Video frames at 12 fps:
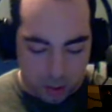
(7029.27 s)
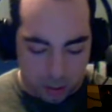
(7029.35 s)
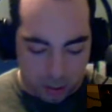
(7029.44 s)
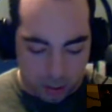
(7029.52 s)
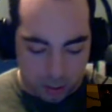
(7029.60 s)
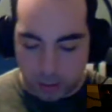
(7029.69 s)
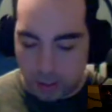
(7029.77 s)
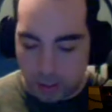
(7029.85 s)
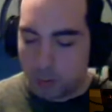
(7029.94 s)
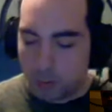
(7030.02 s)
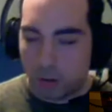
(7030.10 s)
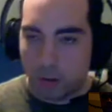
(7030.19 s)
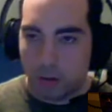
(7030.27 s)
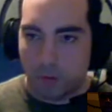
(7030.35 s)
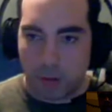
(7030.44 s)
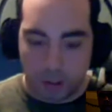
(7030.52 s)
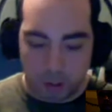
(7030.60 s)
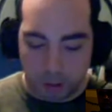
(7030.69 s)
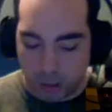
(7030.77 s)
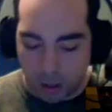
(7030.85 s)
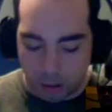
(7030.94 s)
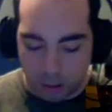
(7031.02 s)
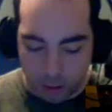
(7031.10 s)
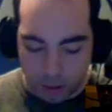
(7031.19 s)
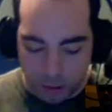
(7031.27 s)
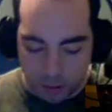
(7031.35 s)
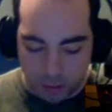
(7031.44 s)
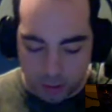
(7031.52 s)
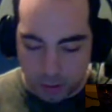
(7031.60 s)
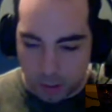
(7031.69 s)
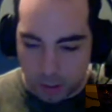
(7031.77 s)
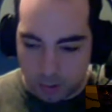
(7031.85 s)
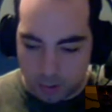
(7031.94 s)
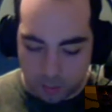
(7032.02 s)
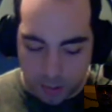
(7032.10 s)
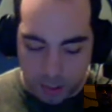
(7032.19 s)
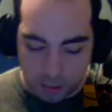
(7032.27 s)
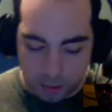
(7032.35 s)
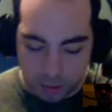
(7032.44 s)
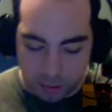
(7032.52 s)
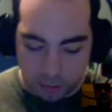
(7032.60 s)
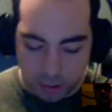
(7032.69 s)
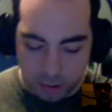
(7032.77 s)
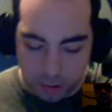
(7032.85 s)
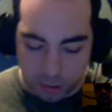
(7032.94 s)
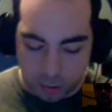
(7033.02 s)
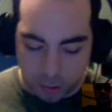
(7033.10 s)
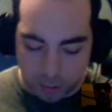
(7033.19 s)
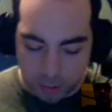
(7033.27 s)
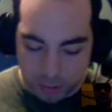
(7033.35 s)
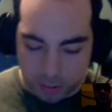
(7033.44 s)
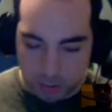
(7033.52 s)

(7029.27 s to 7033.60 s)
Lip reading: That's where you'll find your character sheets. Sebastian, you're playing Jorvis.